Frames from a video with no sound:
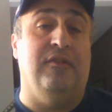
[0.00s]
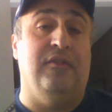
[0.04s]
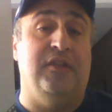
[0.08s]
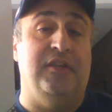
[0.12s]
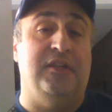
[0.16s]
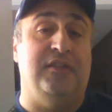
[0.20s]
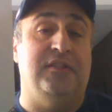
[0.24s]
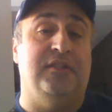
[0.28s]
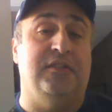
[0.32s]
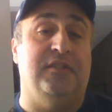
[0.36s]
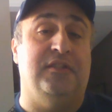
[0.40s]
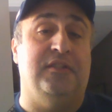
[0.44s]

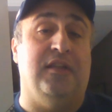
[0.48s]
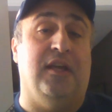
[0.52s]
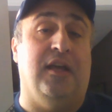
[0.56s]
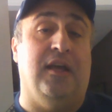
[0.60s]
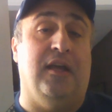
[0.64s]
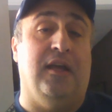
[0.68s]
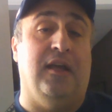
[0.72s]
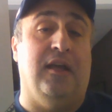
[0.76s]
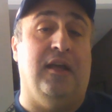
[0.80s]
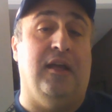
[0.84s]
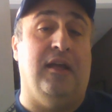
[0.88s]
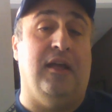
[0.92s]
this
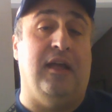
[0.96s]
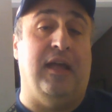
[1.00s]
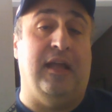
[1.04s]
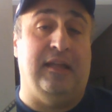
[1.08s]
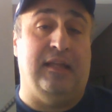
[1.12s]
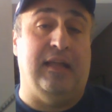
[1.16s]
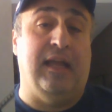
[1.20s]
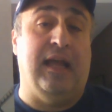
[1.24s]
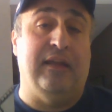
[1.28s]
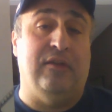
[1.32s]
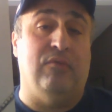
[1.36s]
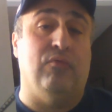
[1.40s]
uh,
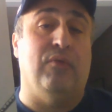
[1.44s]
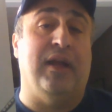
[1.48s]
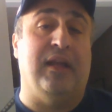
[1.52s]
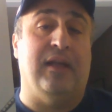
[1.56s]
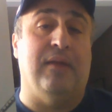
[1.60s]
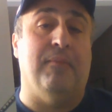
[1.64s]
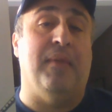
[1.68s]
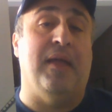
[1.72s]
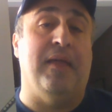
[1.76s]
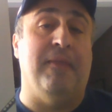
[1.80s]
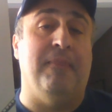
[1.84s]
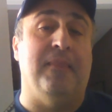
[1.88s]
I, would
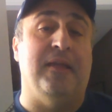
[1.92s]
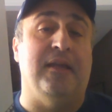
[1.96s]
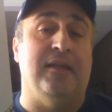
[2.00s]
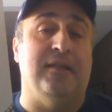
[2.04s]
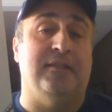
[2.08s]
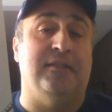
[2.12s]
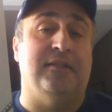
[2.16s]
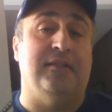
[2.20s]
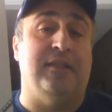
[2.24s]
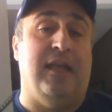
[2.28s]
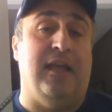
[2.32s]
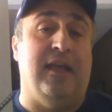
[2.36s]
recommend
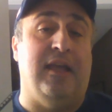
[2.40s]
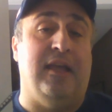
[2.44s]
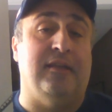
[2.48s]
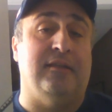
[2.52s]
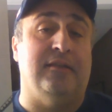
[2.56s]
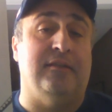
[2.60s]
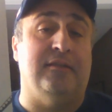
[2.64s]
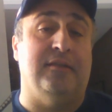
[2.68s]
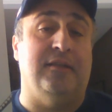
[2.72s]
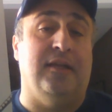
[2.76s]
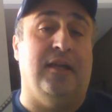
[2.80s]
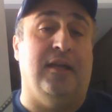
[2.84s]
this,
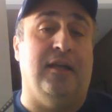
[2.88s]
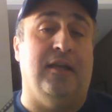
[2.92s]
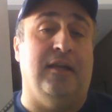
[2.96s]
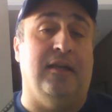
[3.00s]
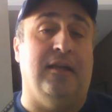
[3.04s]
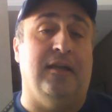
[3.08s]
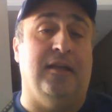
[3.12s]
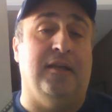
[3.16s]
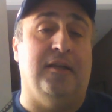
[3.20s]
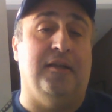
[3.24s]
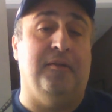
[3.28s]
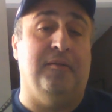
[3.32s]
and
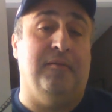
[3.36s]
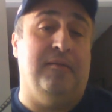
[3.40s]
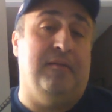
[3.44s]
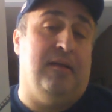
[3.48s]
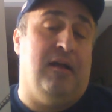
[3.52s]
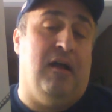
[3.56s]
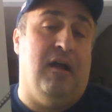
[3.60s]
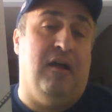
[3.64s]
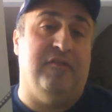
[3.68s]
uh,